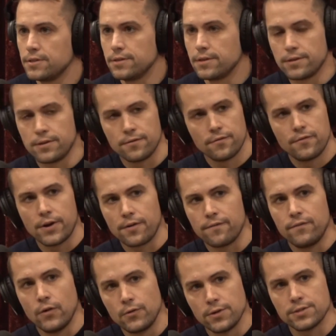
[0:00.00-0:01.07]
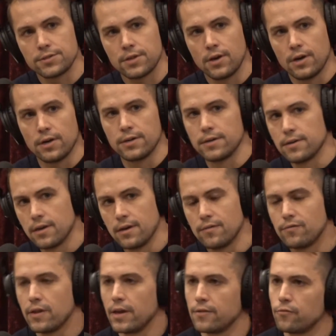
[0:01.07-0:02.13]
you're very focused on
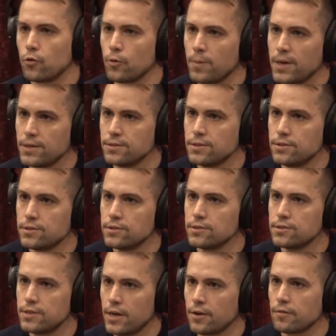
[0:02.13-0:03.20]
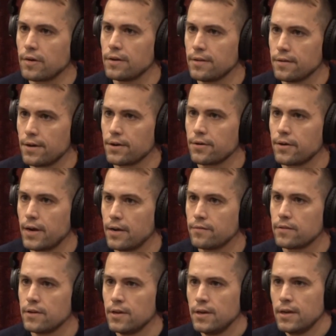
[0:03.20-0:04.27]
flying formation. You're just staring right at that aircraft.